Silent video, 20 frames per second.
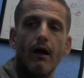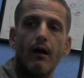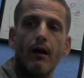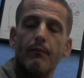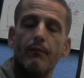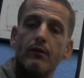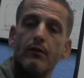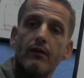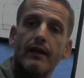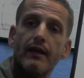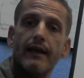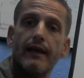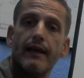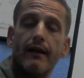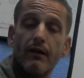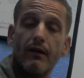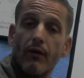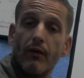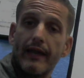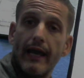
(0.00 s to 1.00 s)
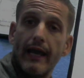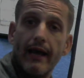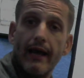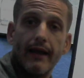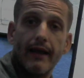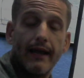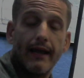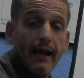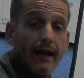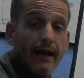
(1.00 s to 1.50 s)
Looking at an
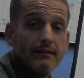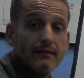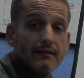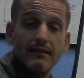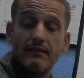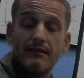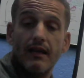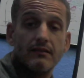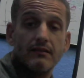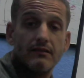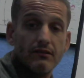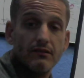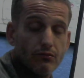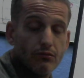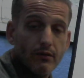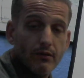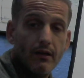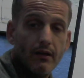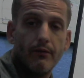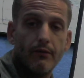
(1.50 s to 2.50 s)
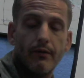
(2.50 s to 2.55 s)
organic acid test is really,